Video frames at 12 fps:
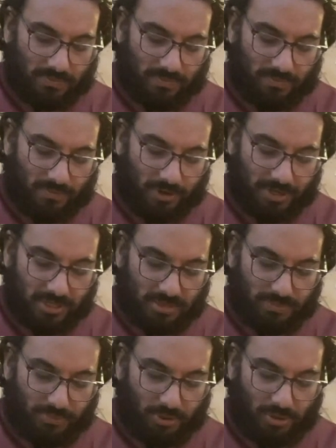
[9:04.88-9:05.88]
very
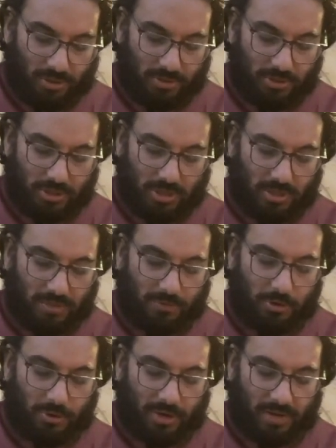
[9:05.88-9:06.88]
simple. You can, if you
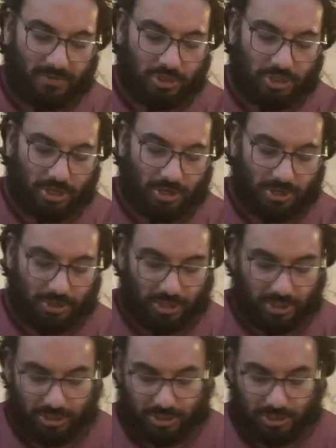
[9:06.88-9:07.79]
don't have a jigger, you can just